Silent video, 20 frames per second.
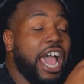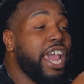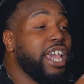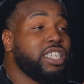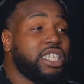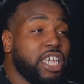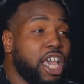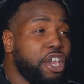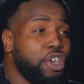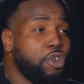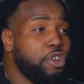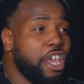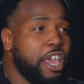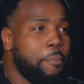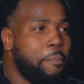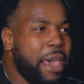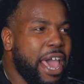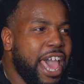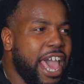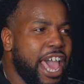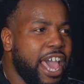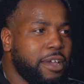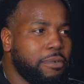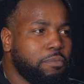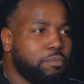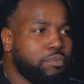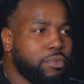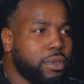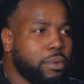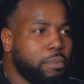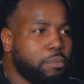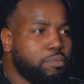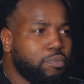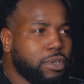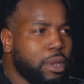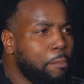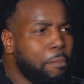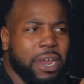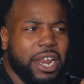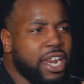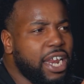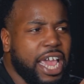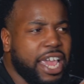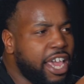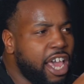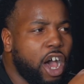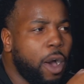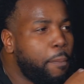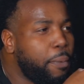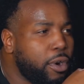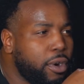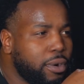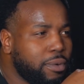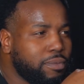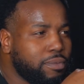ain't saying you did bad, but it ain't help her.